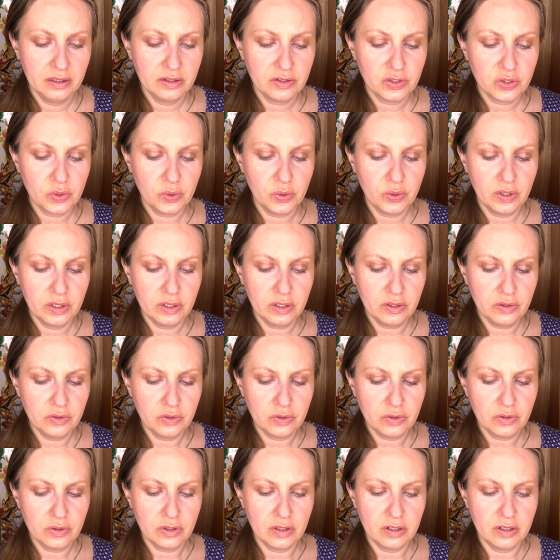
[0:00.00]
So
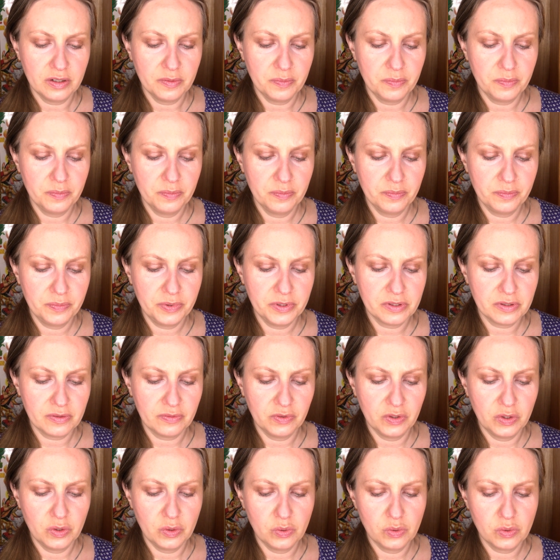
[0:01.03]
another piece
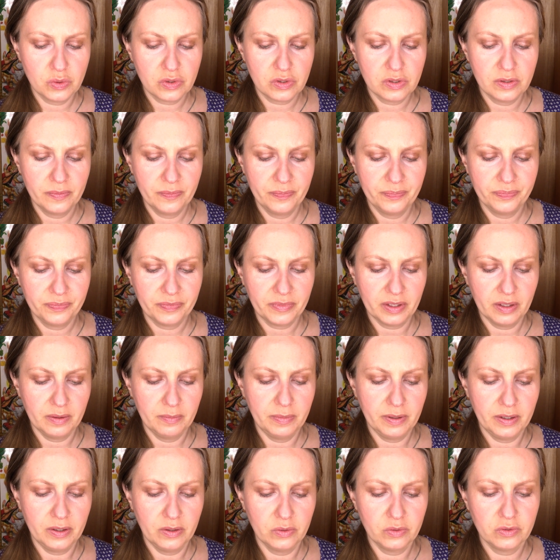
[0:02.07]
of news
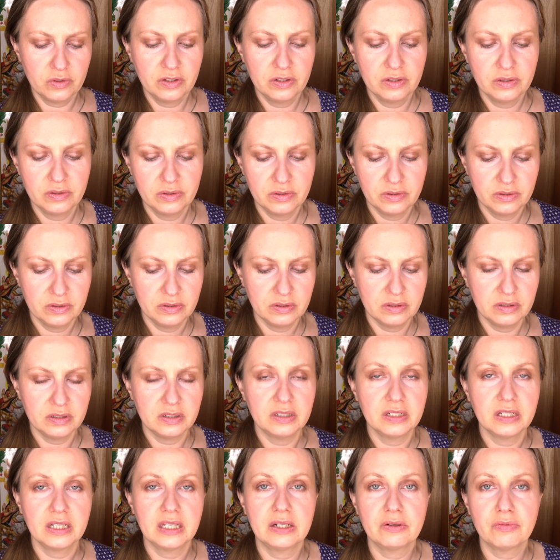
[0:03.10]
about,
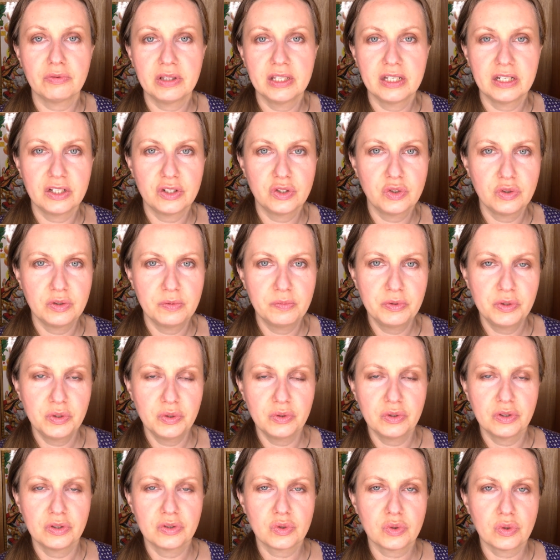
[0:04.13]
again, related to
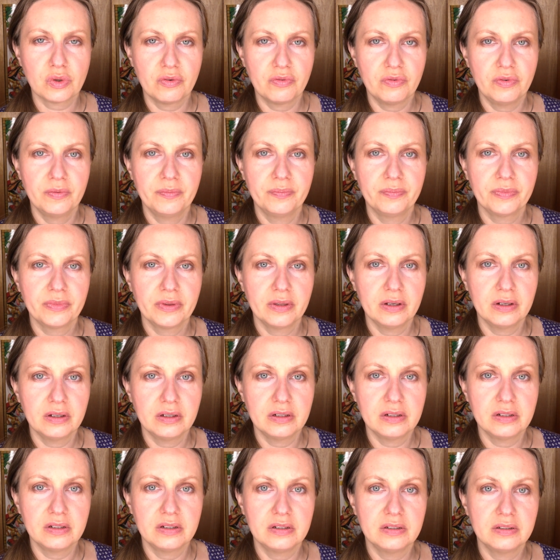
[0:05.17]
Neptunia, sort of
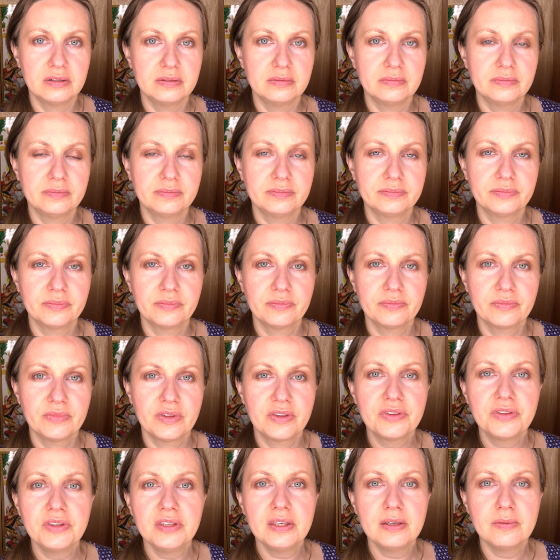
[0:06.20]

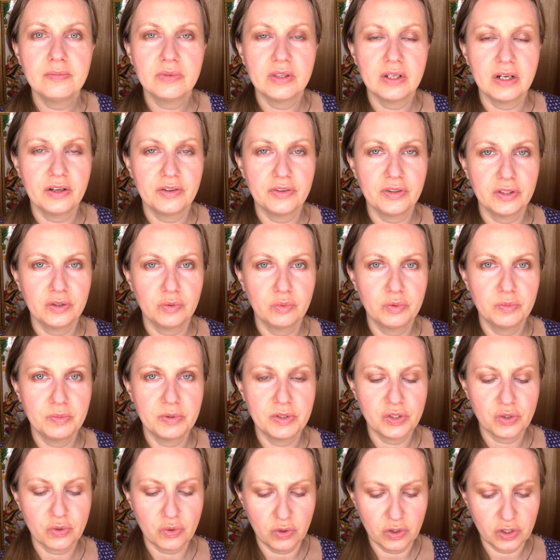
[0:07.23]
theme that I thought would
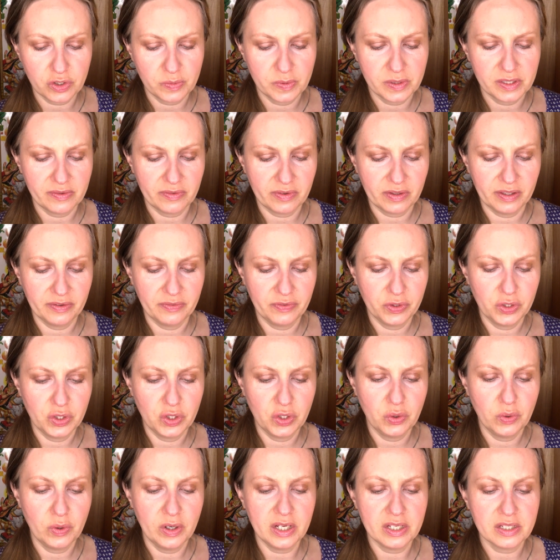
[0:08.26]
be strong specifically for the
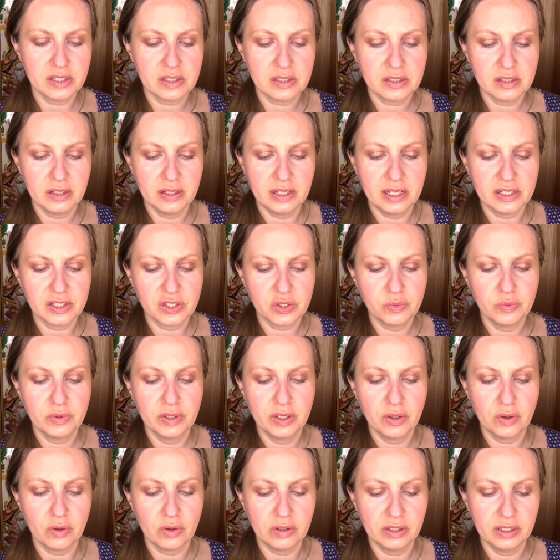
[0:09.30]
US
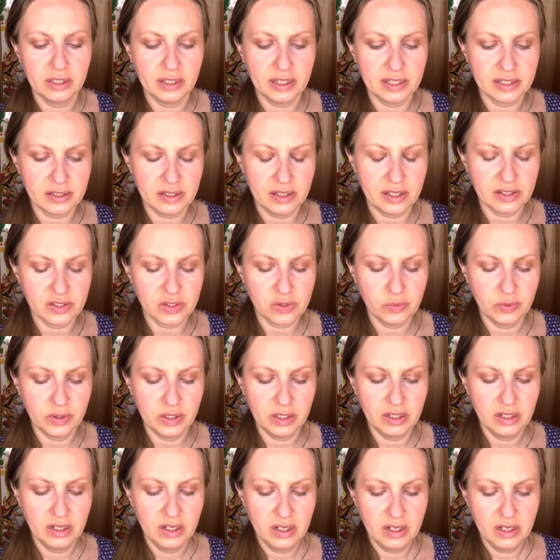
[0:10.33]
early last
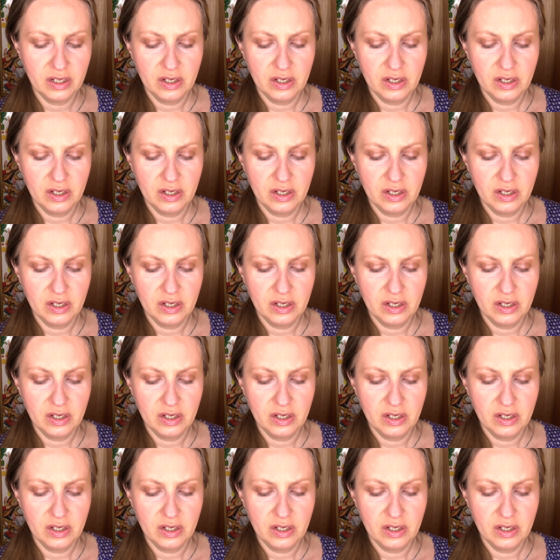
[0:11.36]
week,